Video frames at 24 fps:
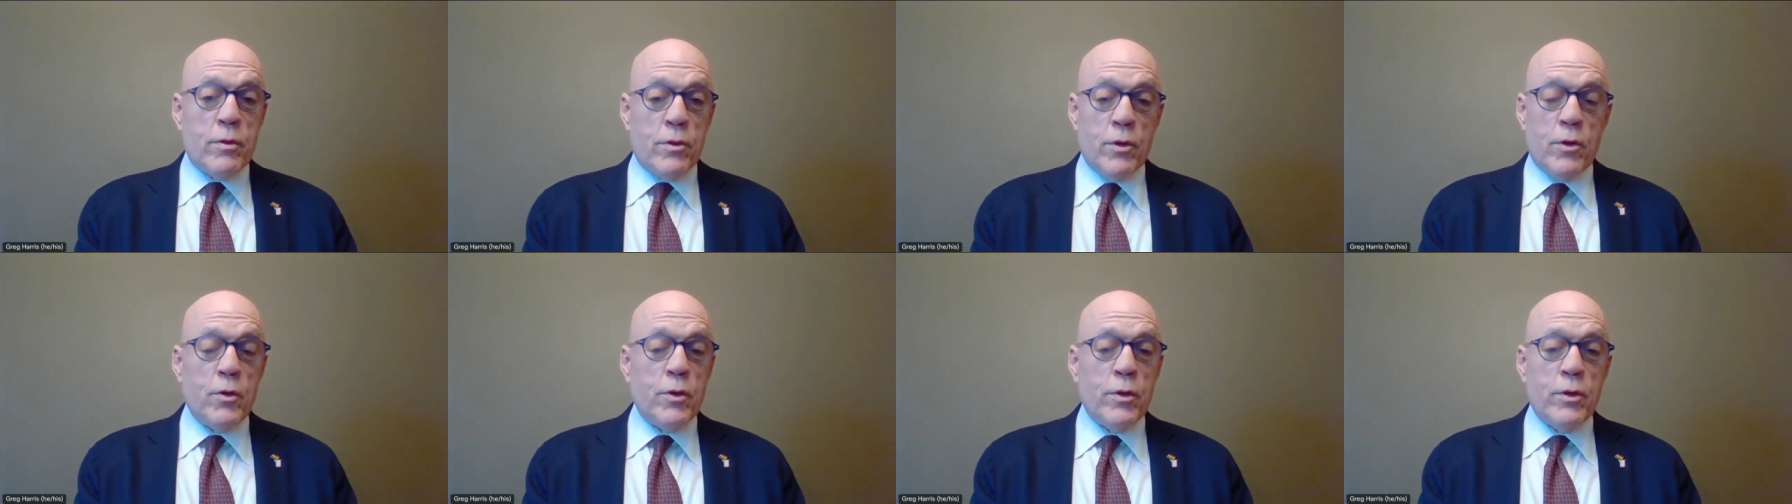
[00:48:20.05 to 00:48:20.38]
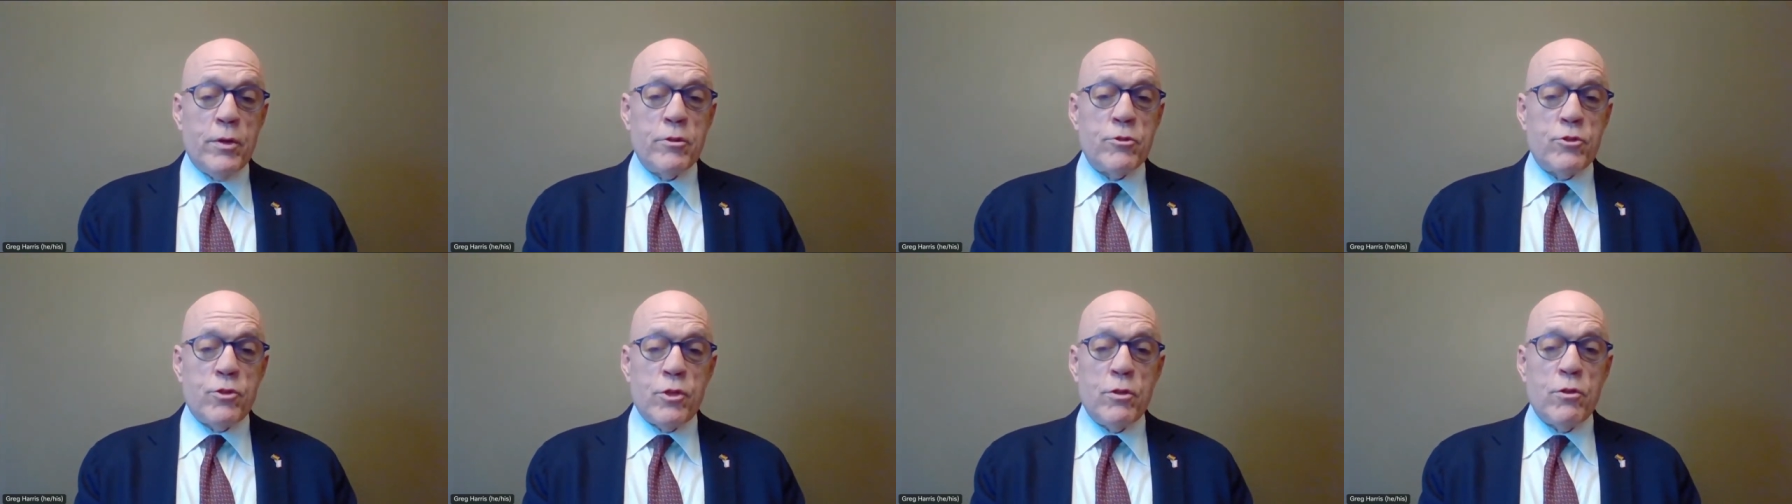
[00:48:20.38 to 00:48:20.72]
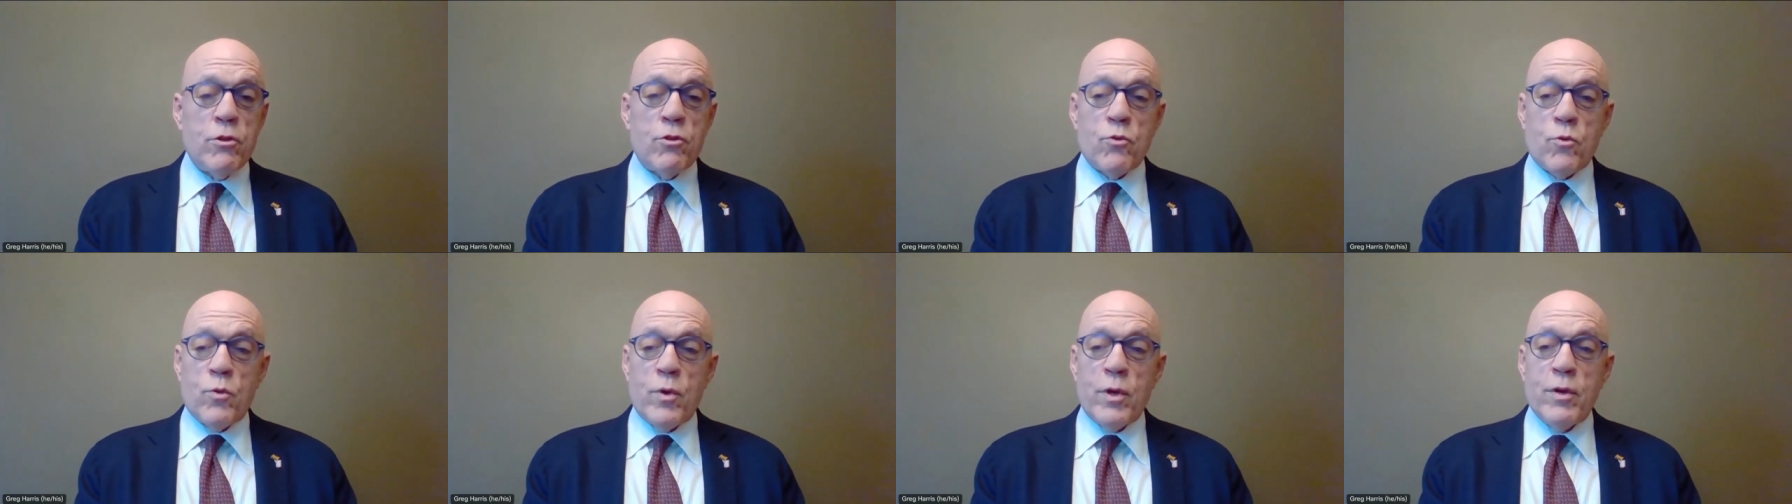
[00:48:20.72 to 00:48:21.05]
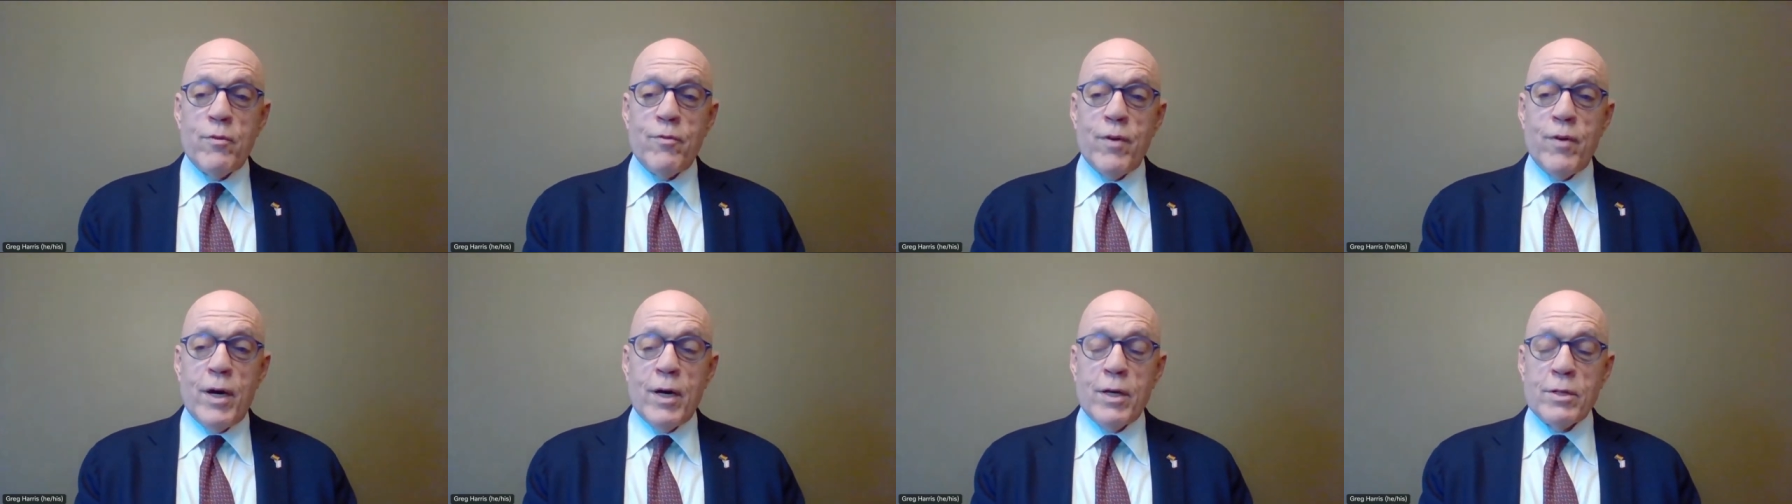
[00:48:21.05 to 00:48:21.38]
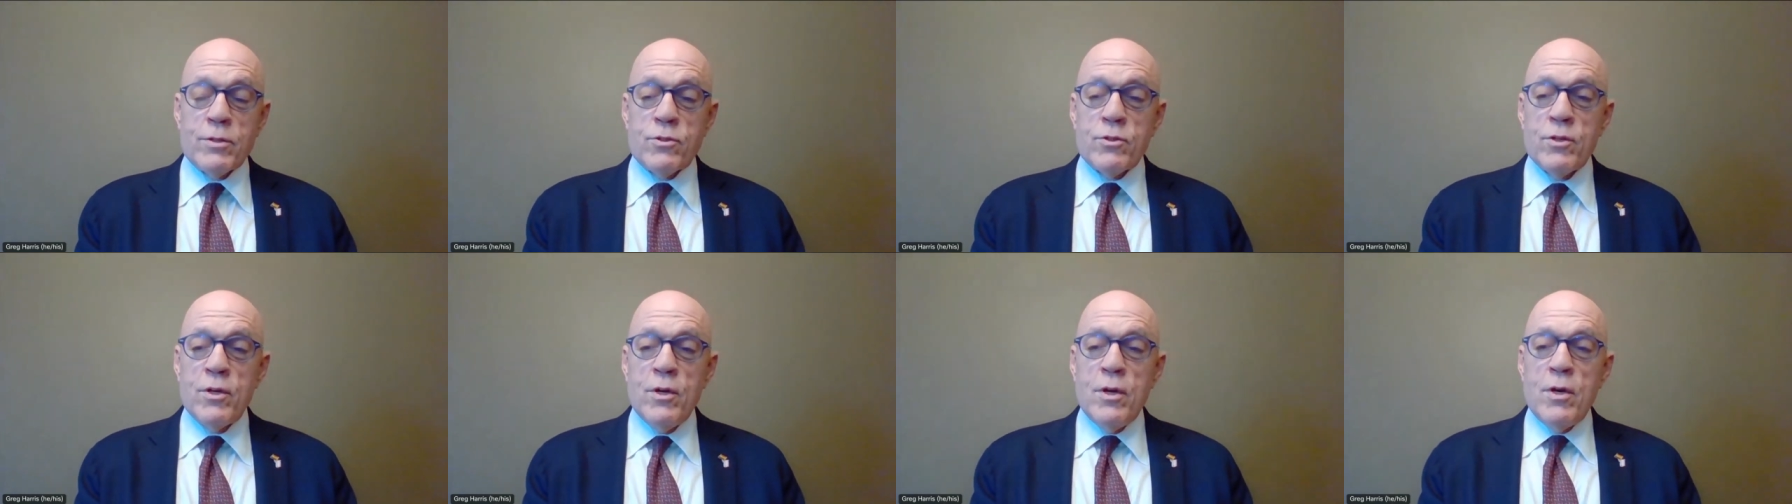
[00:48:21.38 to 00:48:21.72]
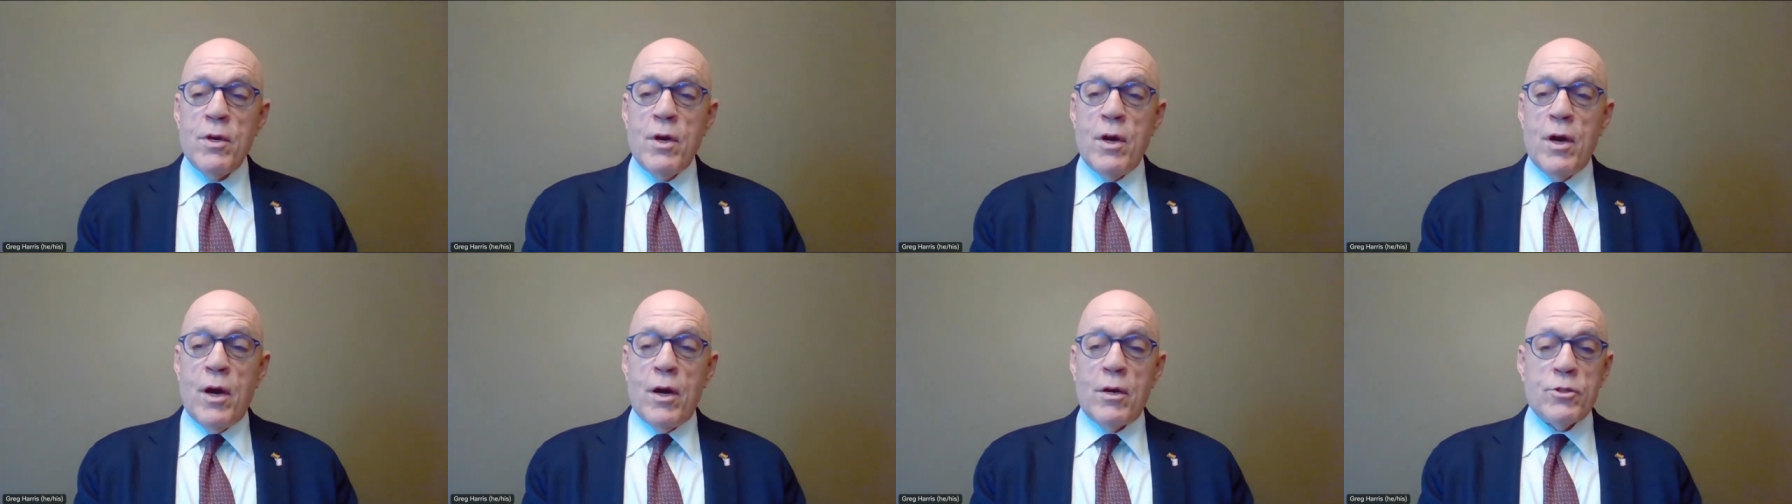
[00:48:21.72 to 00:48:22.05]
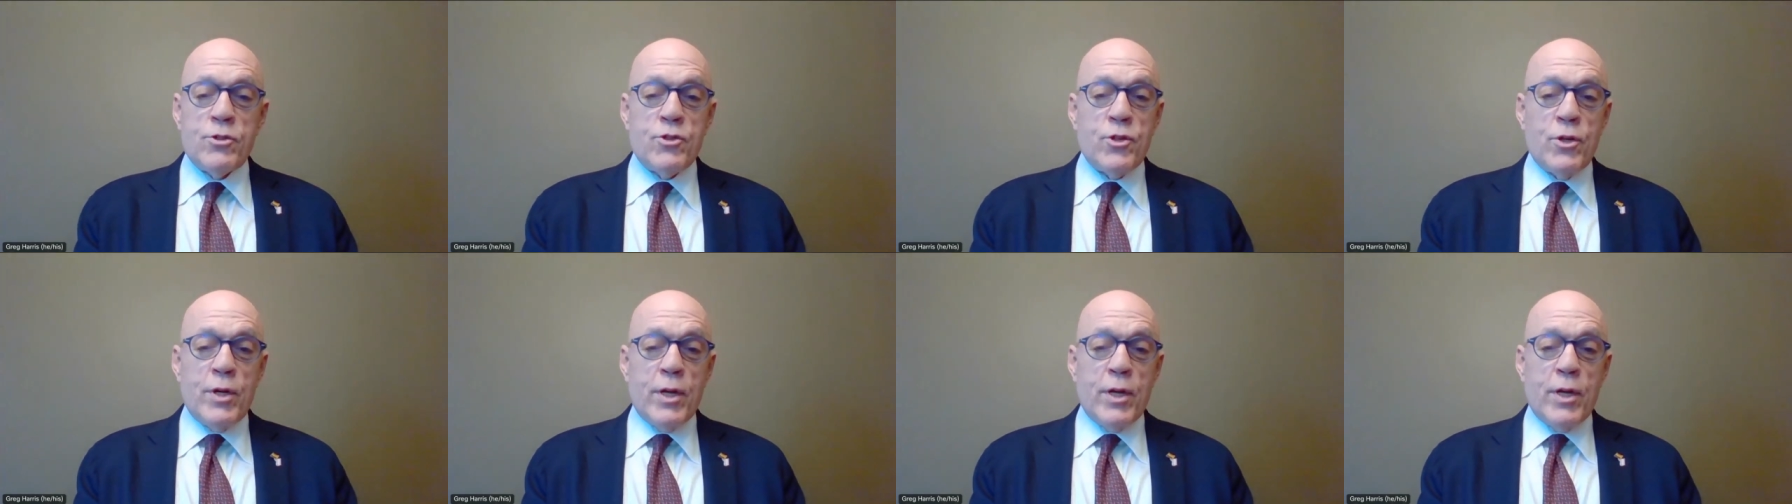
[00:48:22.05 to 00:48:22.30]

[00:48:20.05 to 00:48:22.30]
clearly you see the three of us are